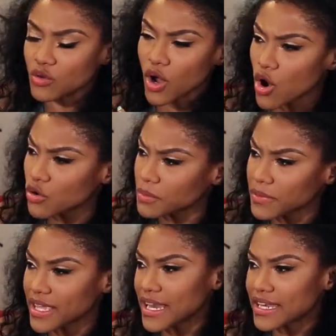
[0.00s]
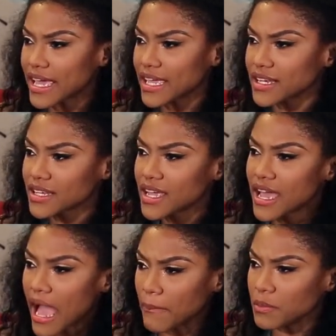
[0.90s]
You holding me at night.
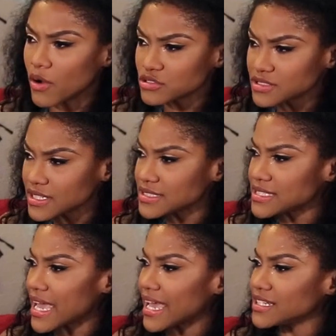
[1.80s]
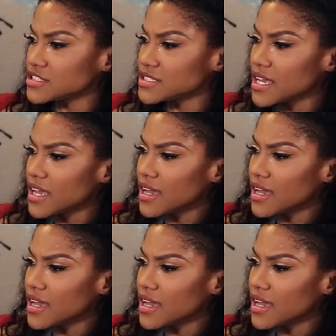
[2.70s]
I'm emotionally attached.